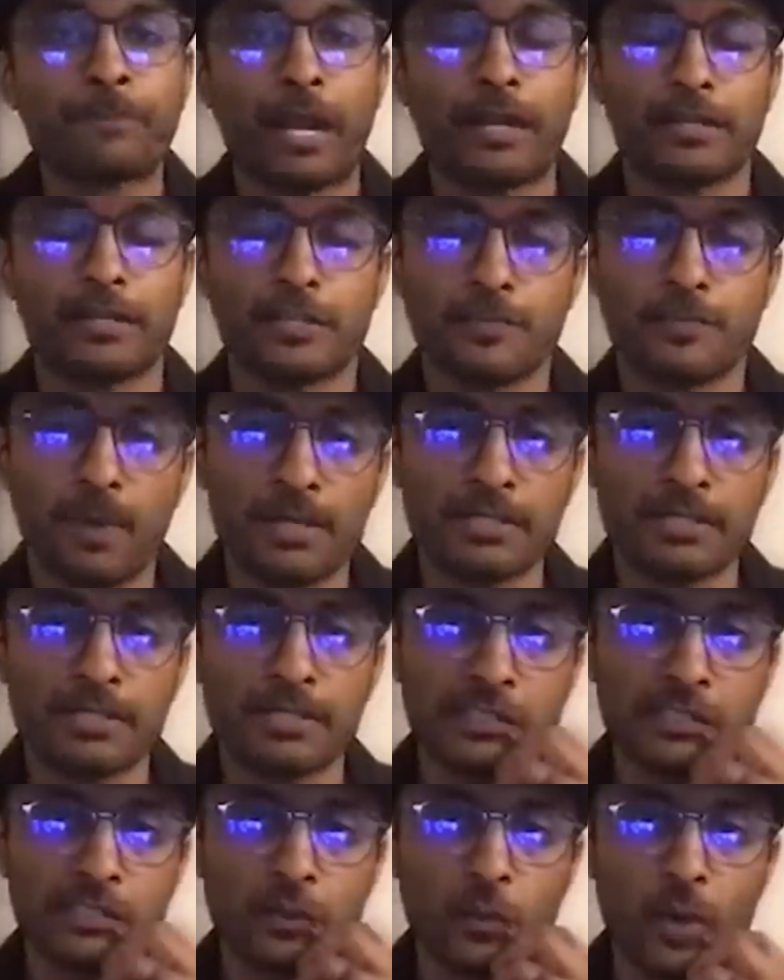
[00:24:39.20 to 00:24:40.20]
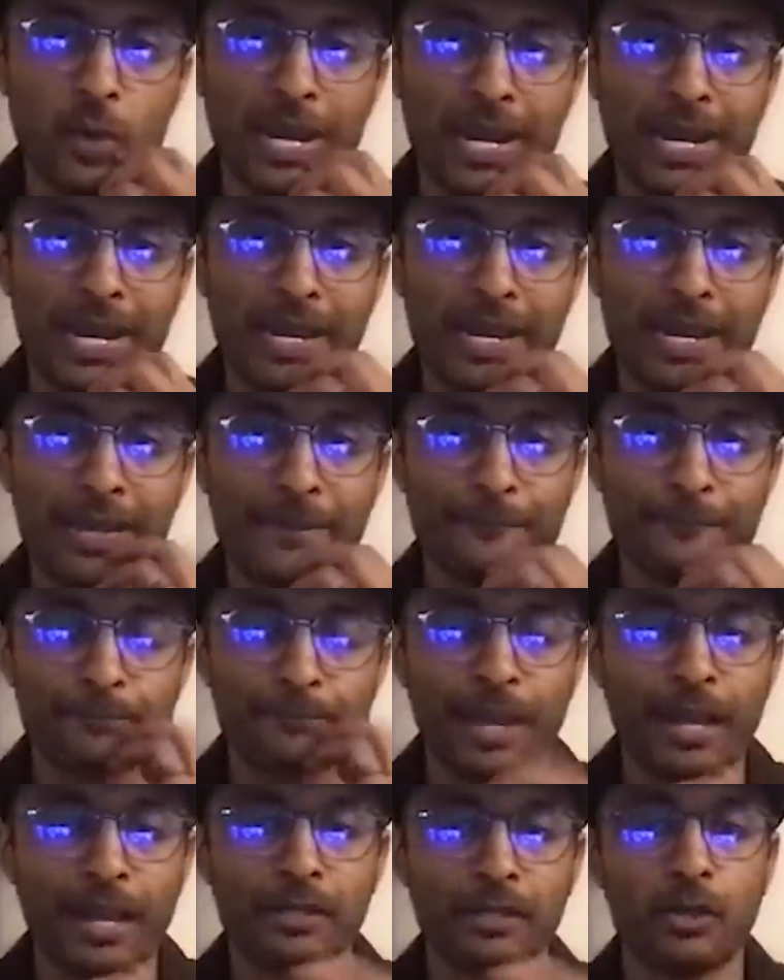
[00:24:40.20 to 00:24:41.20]
And especially the way
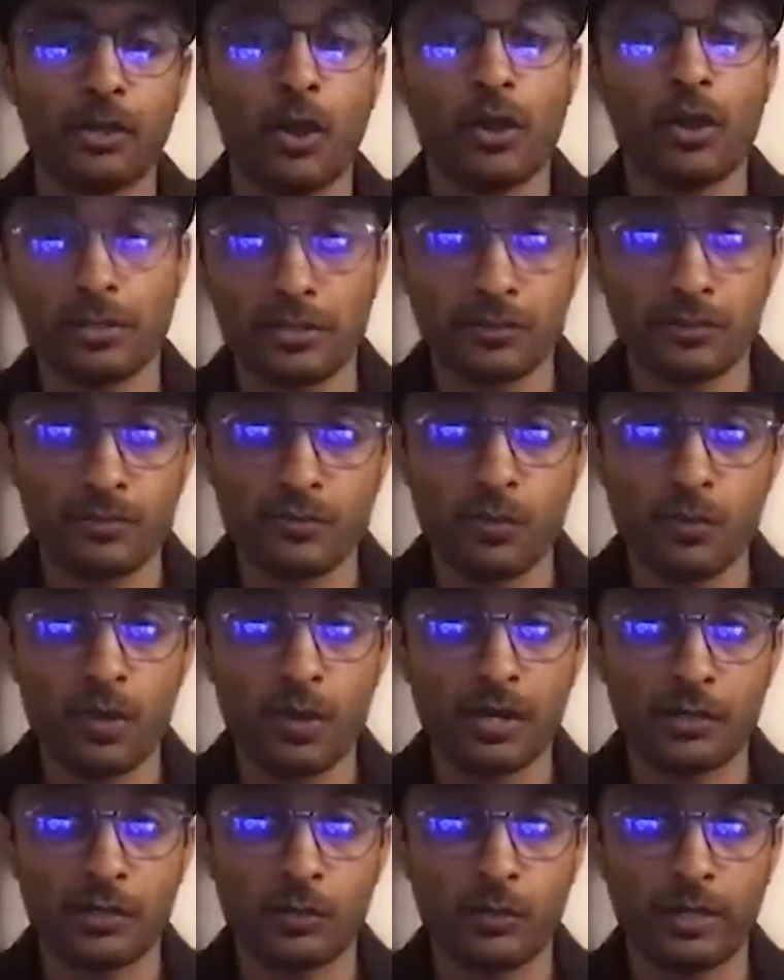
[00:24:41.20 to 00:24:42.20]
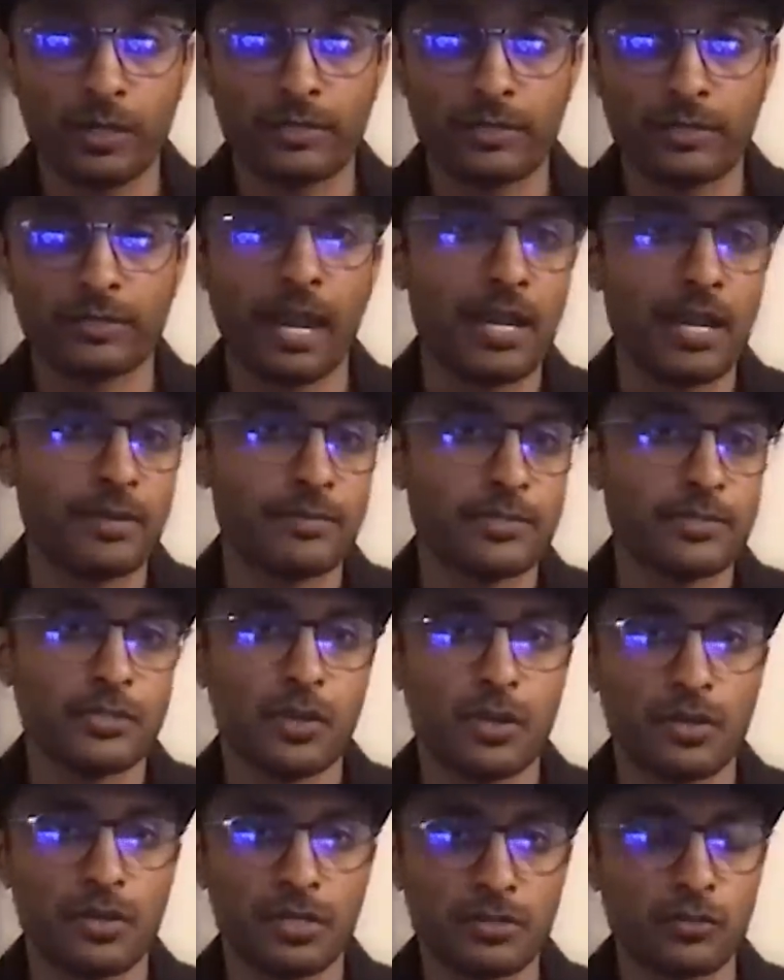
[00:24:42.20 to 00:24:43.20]
algorithms work with
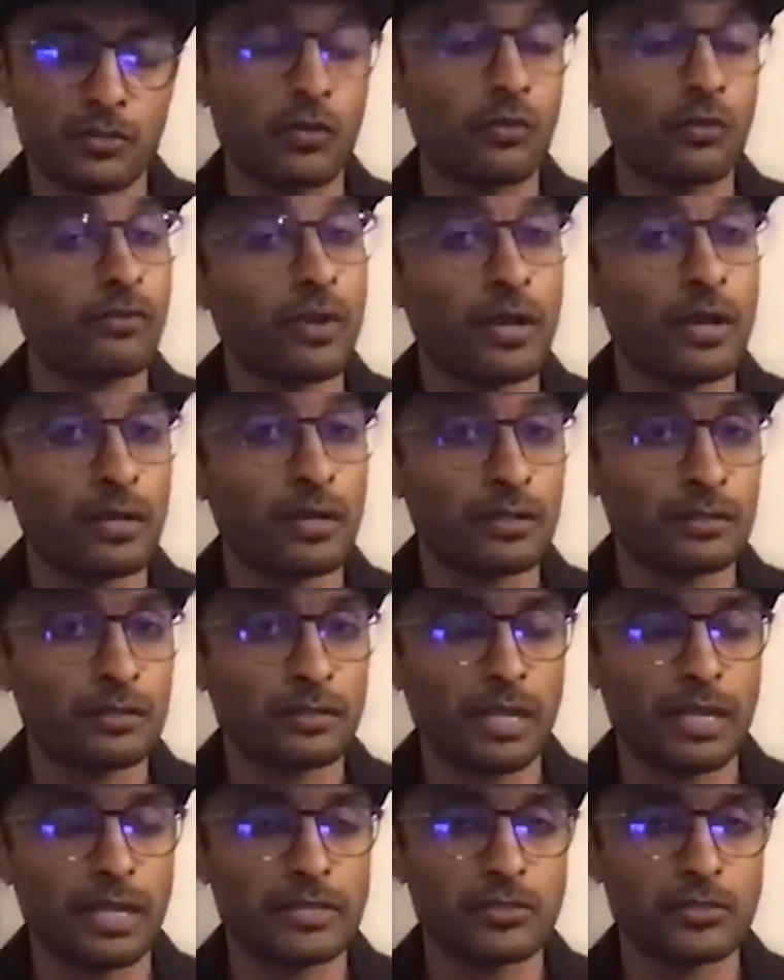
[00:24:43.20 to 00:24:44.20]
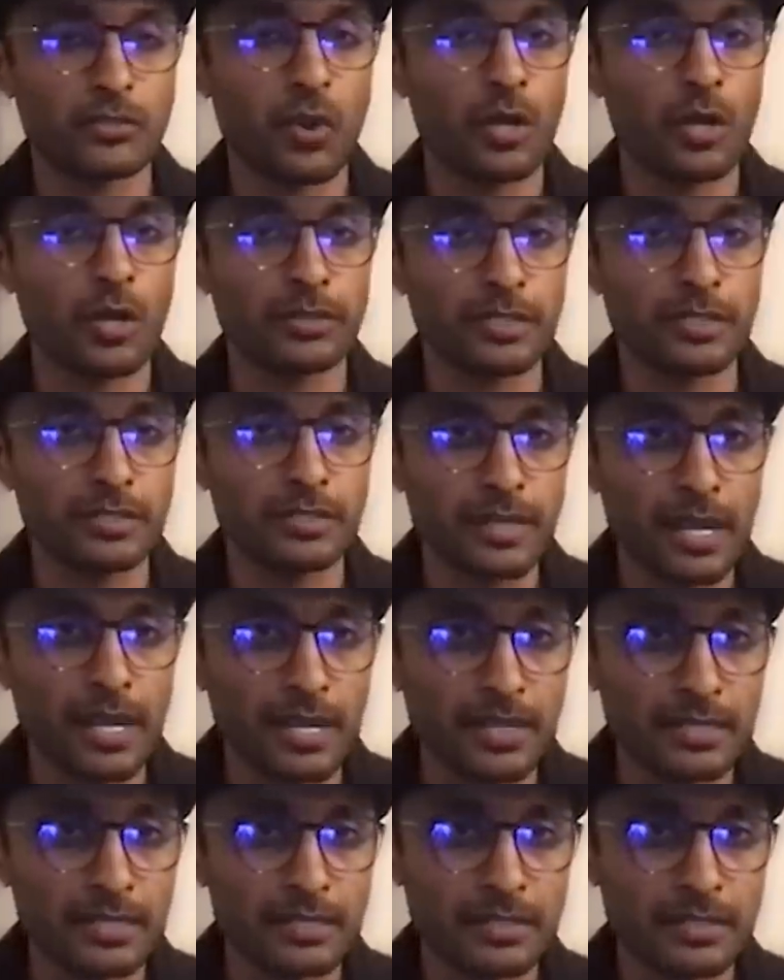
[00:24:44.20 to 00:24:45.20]
Amazon and so far and so on these
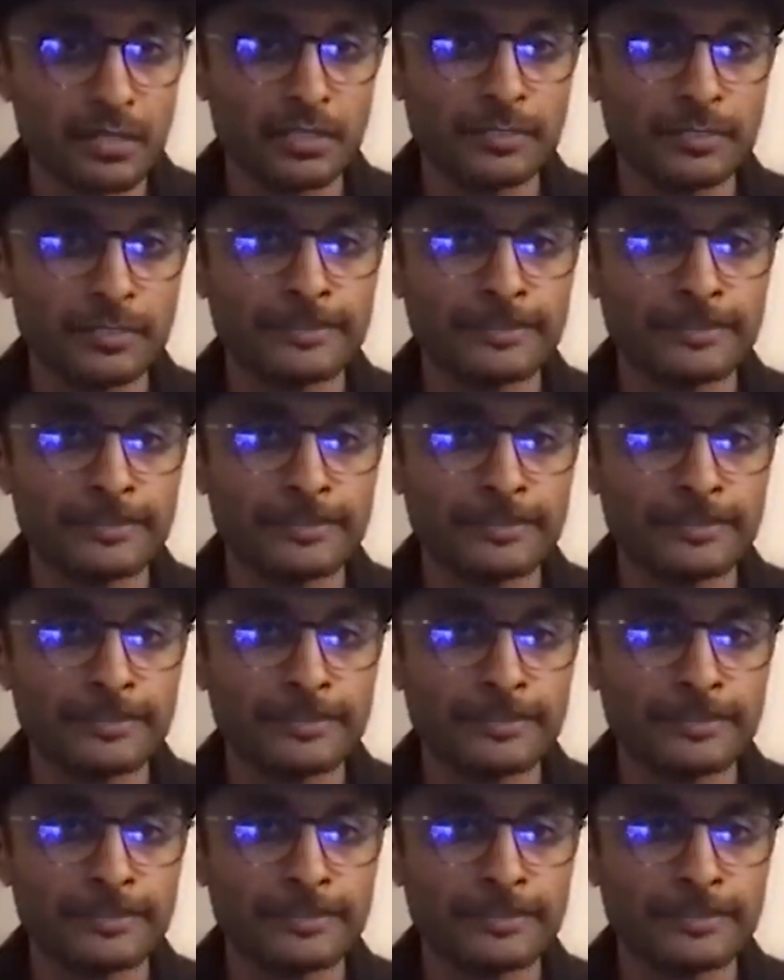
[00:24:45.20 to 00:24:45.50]
days,